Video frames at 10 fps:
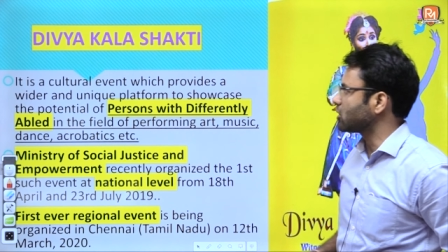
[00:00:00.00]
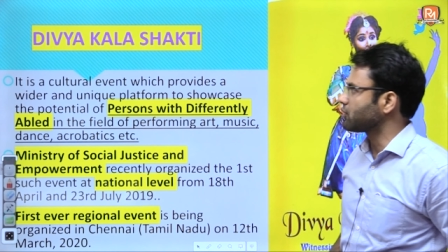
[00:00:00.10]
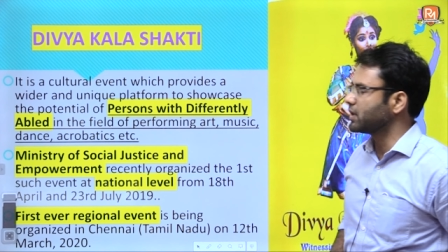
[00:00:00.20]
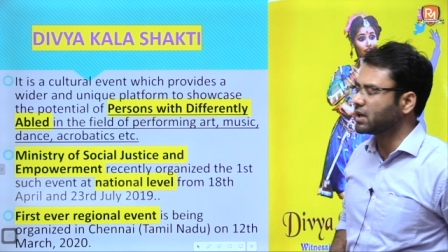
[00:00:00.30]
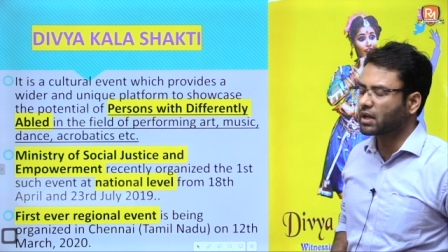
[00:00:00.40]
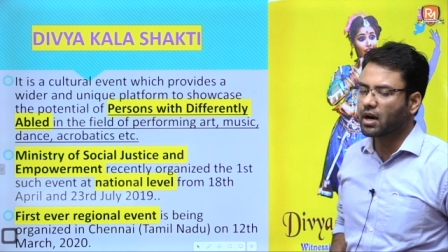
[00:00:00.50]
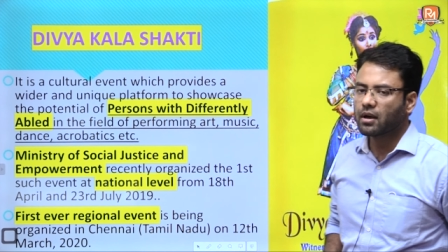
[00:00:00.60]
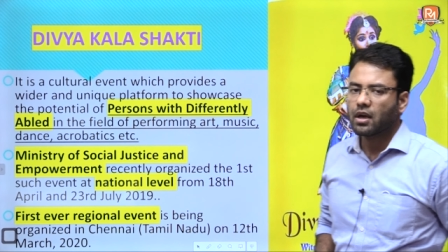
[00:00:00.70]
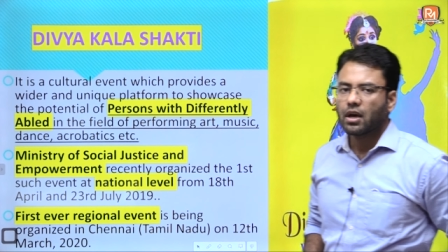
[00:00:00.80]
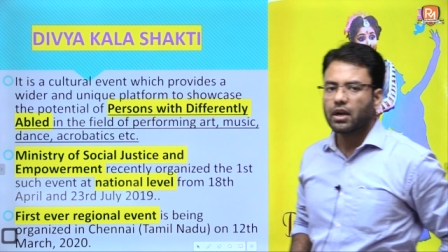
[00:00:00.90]
of India.
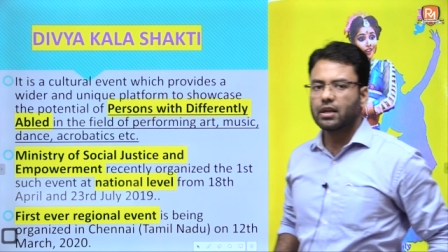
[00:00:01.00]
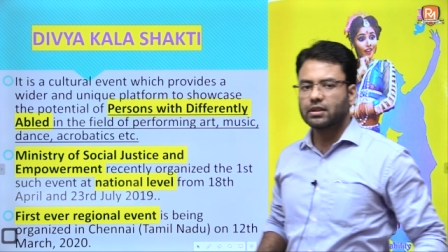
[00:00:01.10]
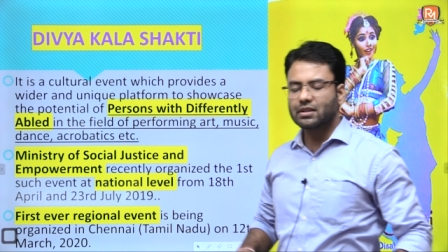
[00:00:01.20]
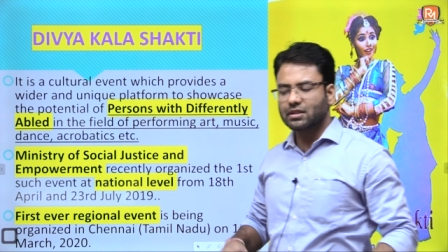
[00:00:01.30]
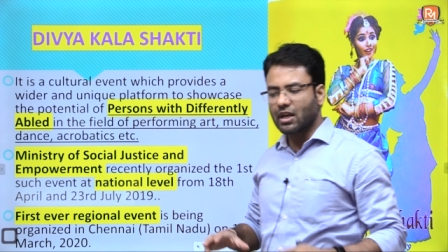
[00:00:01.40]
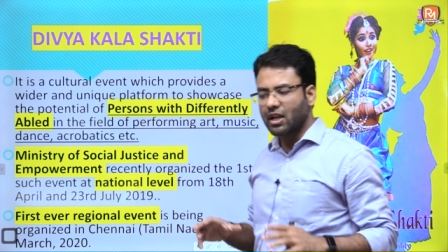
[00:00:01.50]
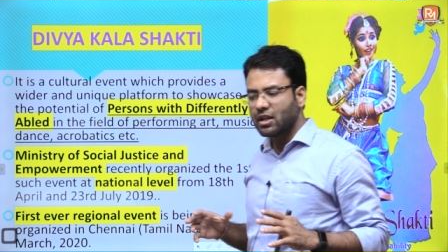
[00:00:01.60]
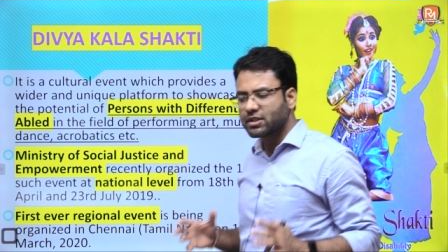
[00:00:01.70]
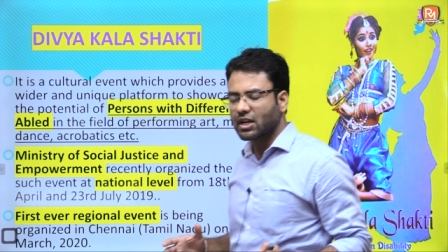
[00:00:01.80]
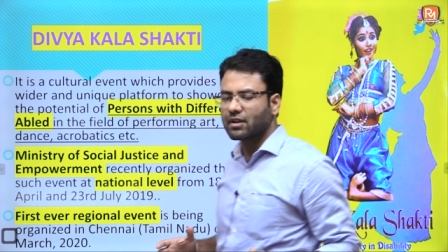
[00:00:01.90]
Uh, this
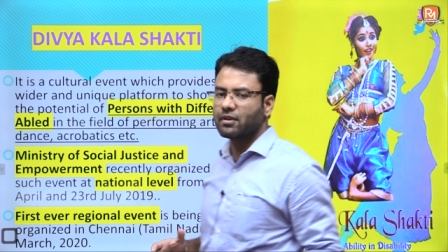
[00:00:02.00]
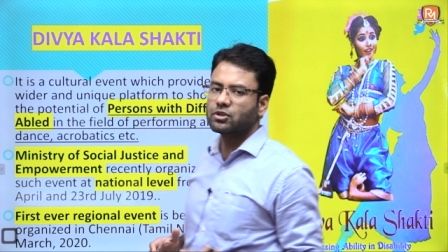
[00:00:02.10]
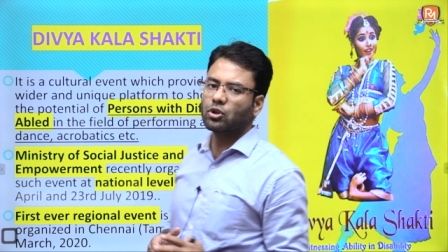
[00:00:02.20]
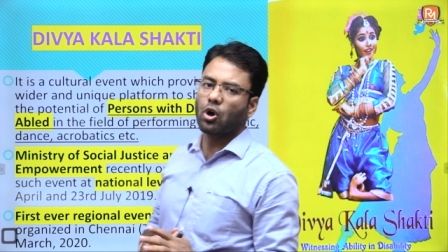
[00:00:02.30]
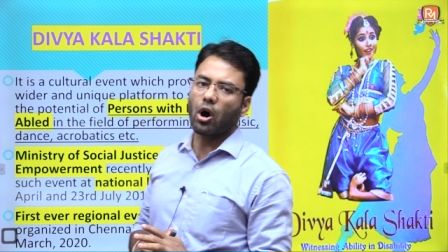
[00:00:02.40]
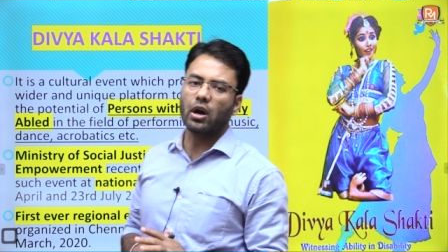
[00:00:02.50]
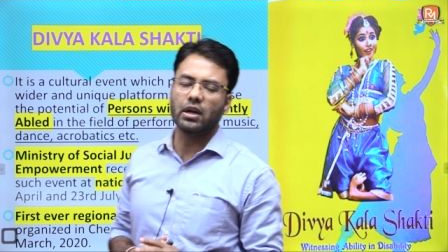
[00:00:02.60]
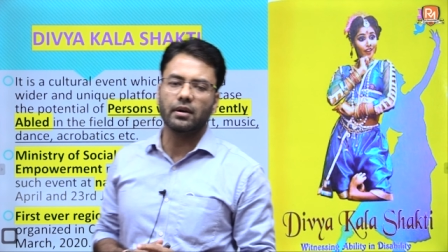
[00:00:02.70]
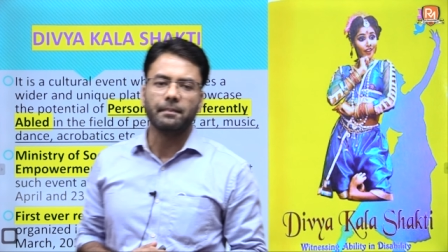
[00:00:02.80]
initiative is called uh,